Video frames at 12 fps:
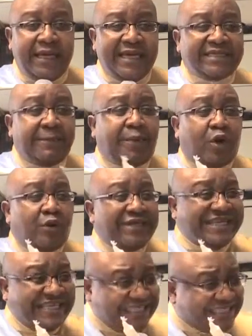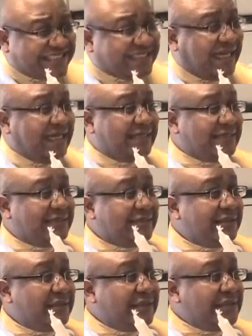He said, But on the inside,
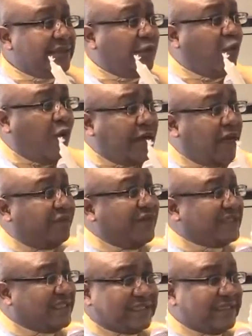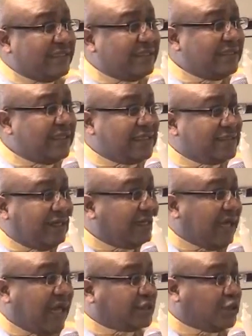the water of the city is
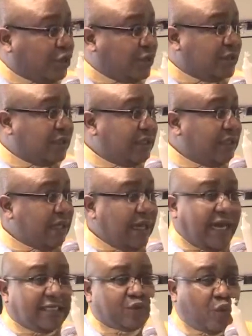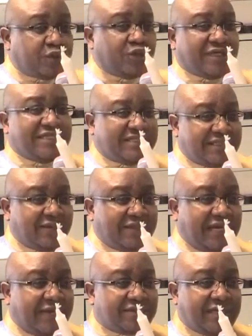not as good as what you can see on
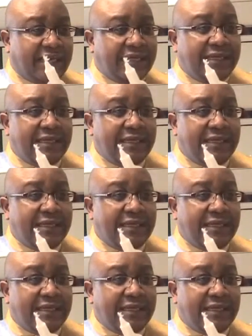the outside.